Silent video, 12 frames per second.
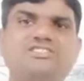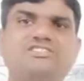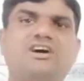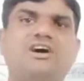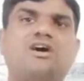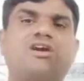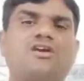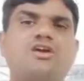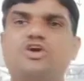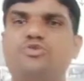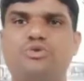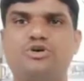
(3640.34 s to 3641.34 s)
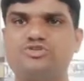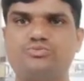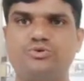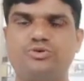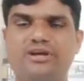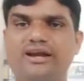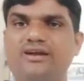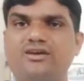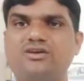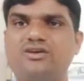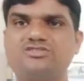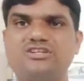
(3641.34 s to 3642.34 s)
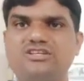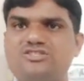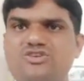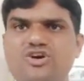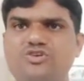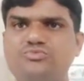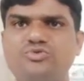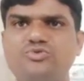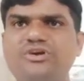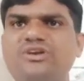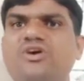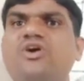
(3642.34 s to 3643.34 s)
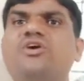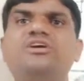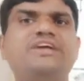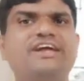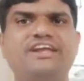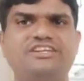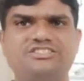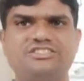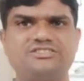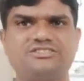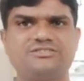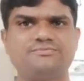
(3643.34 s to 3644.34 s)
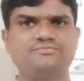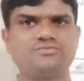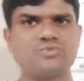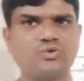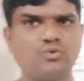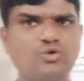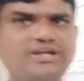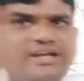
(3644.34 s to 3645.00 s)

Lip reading: are not possible. Electrons does not move in all directions. Only